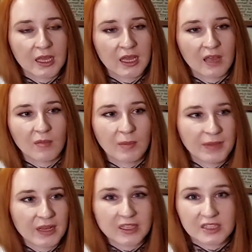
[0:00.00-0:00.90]
It might be
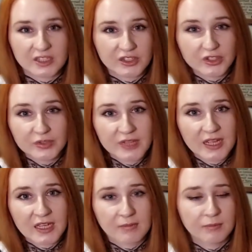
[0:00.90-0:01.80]
like a tier 2
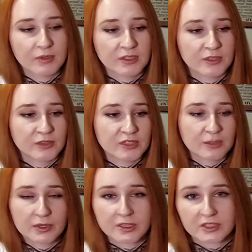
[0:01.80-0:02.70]
deck, but you could still
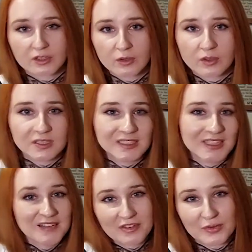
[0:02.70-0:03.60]
bring it to your locals and still
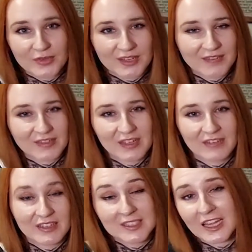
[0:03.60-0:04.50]
have fun with it if it
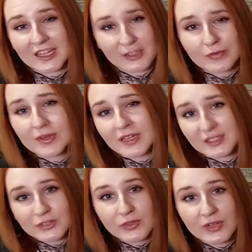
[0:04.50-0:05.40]
is a deck that you really
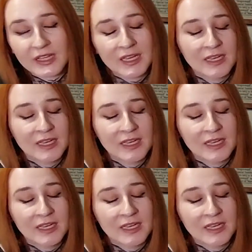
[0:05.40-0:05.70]
enjoy.